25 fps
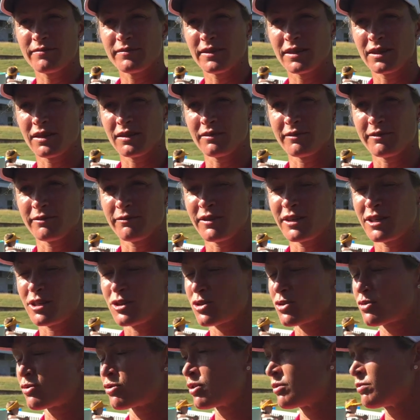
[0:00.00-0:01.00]
and very
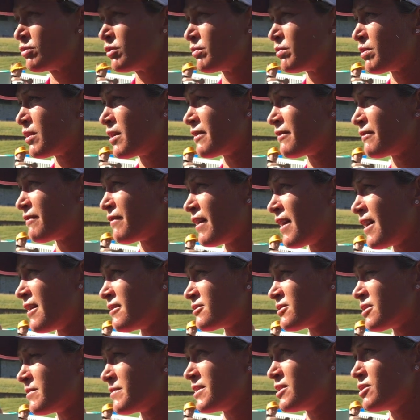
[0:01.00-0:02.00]
scoreable par
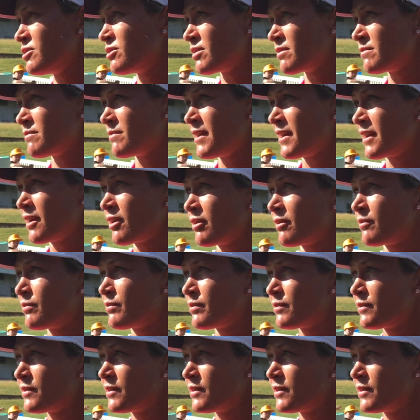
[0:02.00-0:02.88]
fives. I mean, you can make up